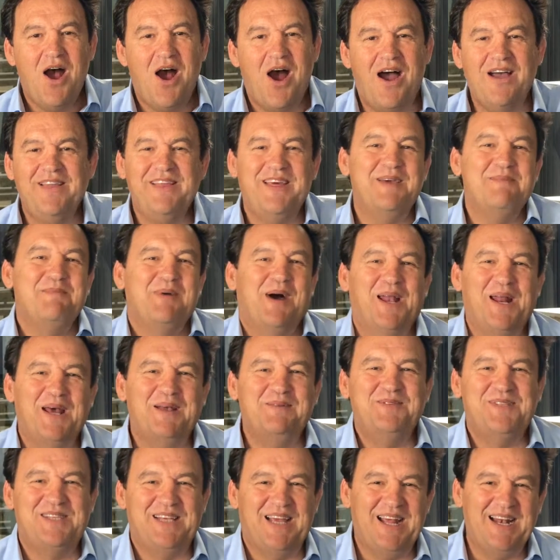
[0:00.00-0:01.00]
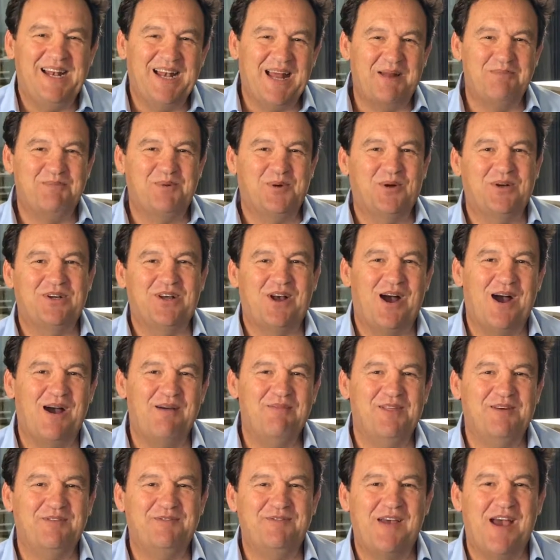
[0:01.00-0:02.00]
Hi there, my name's Ed Ludbrook.
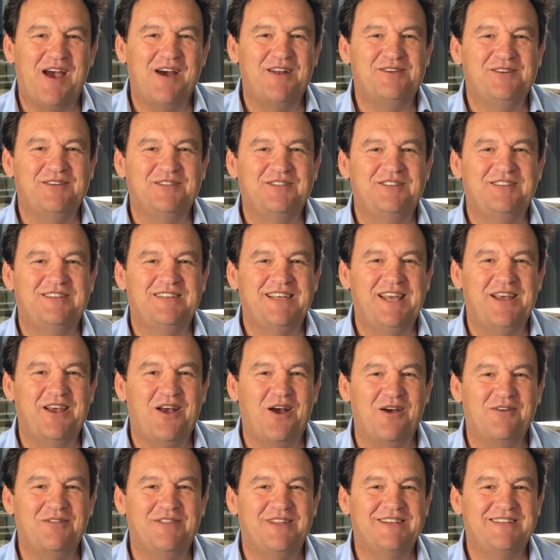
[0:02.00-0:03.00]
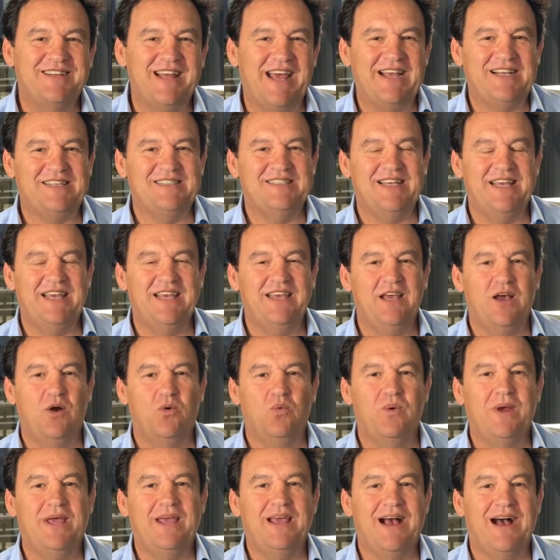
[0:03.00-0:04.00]
I'm the founder and CEO of the Dacxi.
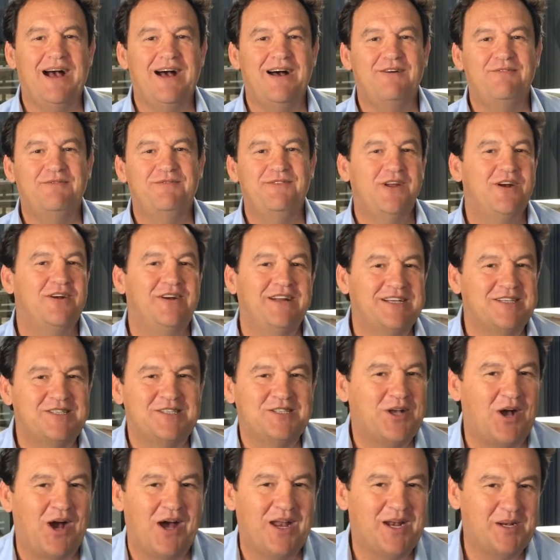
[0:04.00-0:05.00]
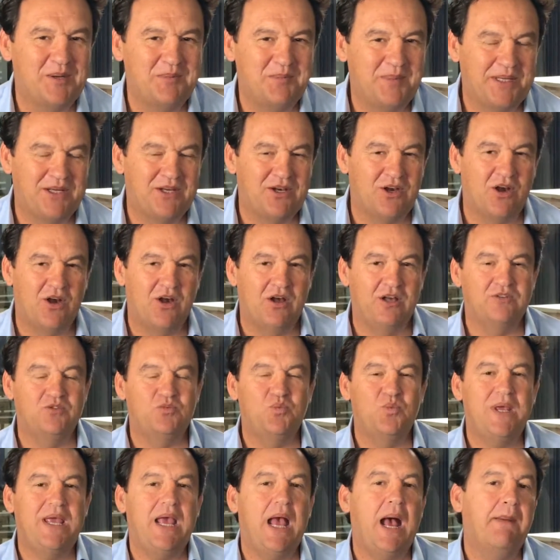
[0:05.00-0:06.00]
We are very excited
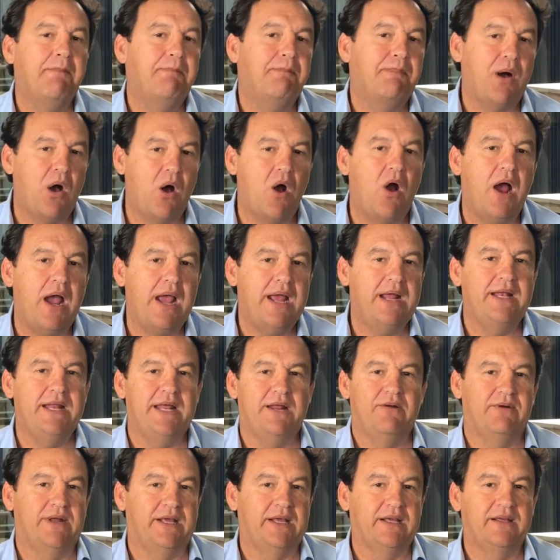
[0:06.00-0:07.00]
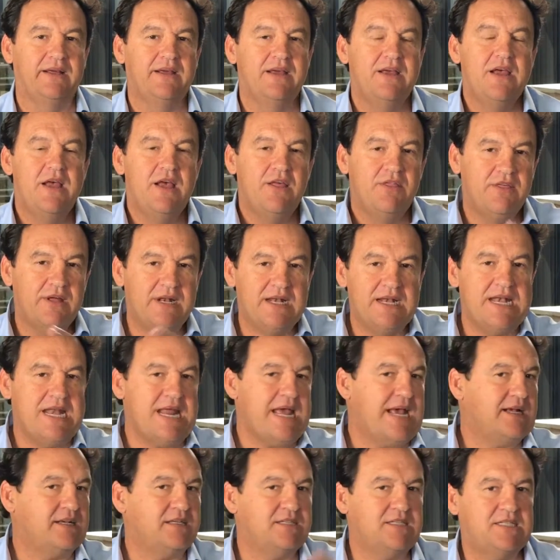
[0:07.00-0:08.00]
because we are pioneering the
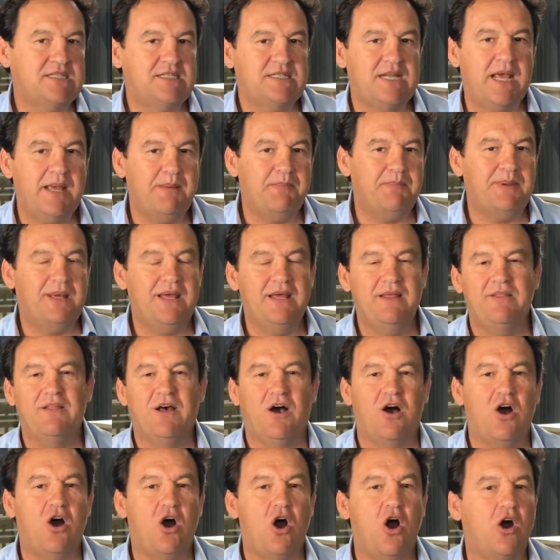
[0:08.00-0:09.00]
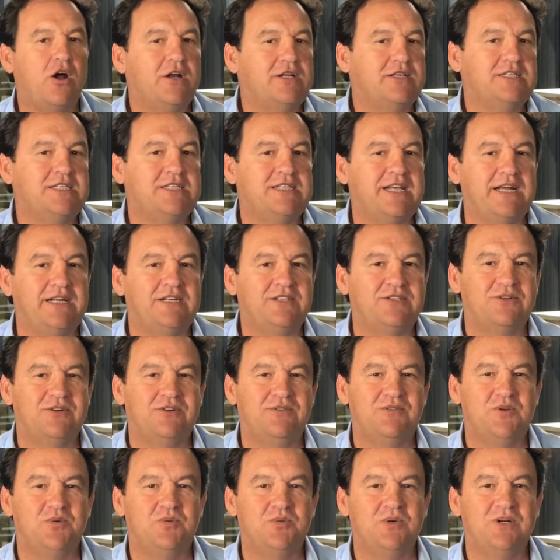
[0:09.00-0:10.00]
next step in the hottest sector
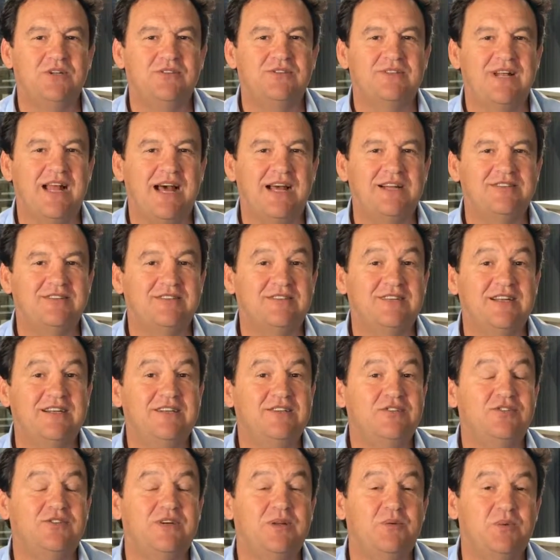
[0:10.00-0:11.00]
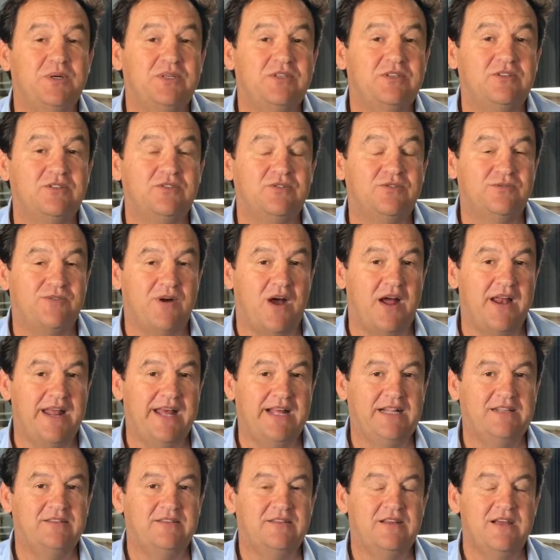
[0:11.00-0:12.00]
of the world's largest industry, which is
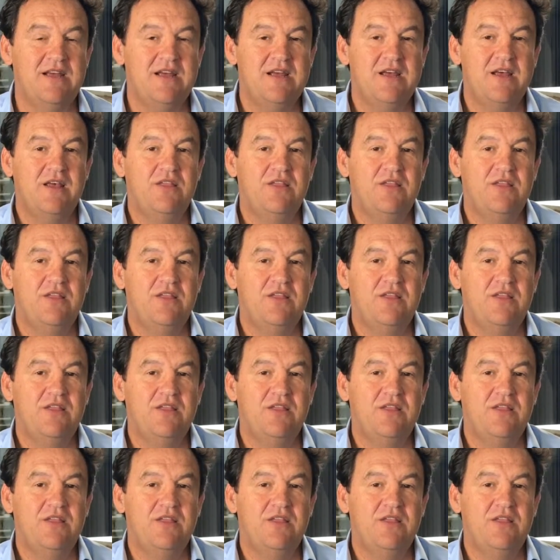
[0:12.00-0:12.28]
finance.